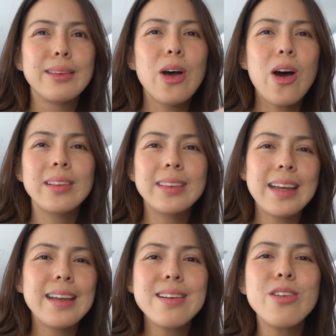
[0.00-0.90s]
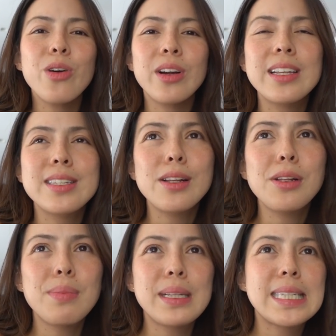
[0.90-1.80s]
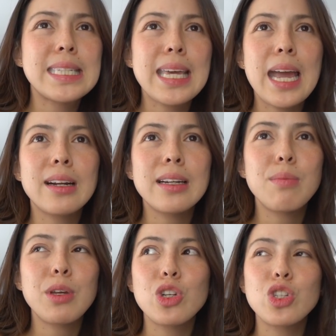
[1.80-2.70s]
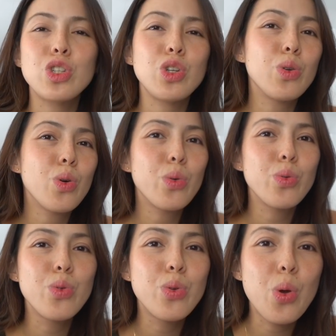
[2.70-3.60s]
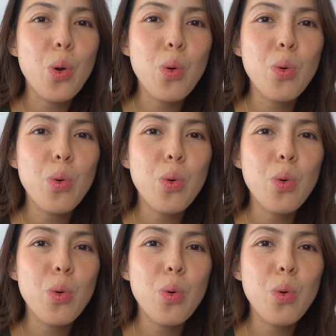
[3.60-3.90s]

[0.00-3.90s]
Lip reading: daunting or it's a little bit scary because you don't know,